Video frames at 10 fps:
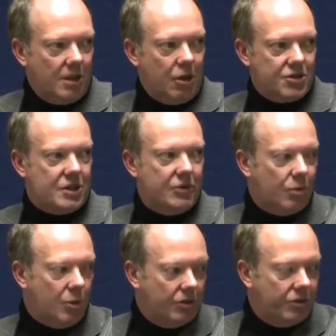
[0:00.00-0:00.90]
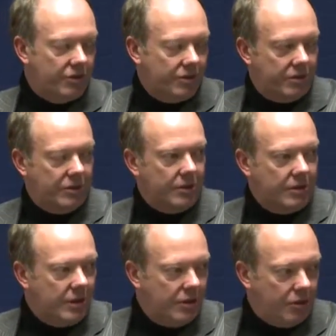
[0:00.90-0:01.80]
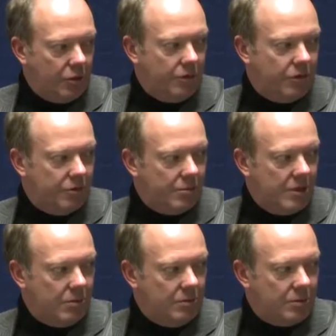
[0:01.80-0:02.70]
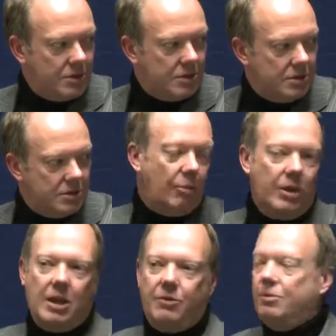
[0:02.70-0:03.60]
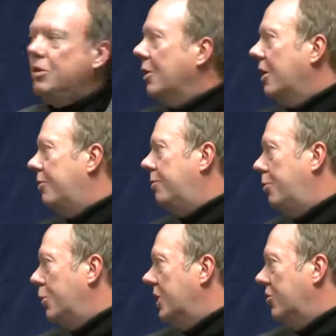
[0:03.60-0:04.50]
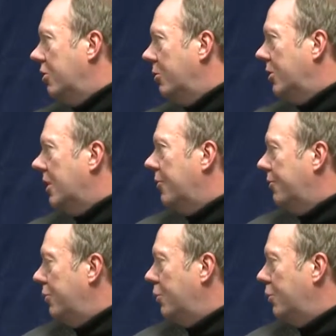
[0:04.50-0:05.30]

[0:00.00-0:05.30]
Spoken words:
lots of different ones. Yes. Any thoughts from that one? Because your ad manager would fit into some of these as well, I would have